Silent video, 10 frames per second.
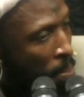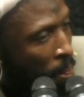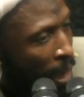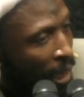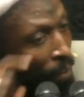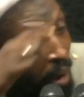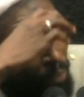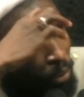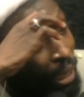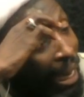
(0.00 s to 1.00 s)
And Abba
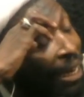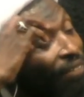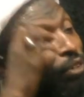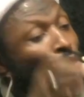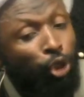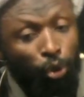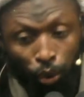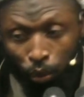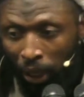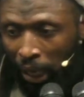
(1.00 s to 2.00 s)
Abdullah refused to
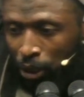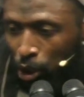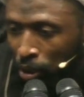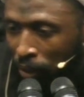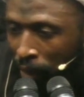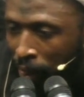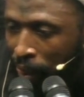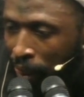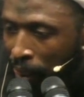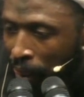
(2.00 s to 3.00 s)
do
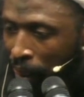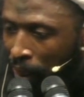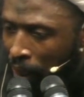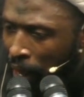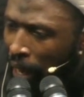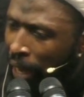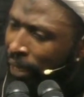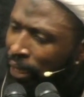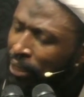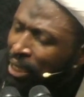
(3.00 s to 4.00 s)
that. And
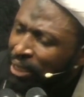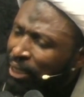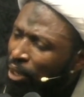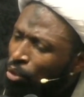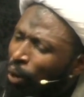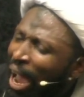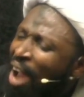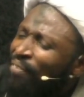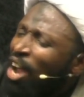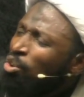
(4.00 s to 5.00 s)
Yazid said,
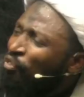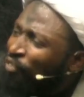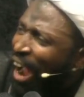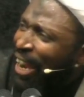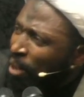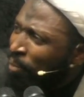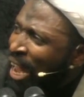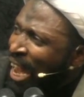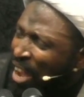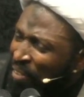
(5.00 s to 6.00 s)
wherever you find him,
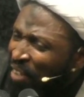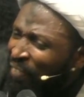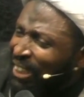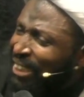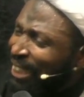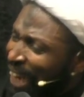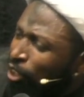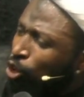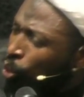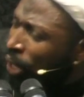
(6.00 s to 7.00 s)
even if it is
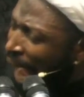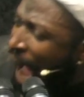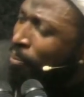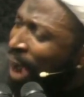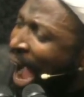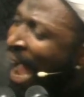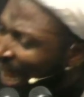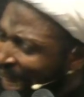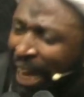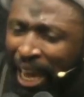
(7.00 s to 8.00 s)
next to Kaaba,
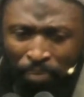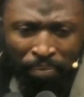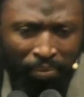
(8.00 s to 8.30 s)
kill him.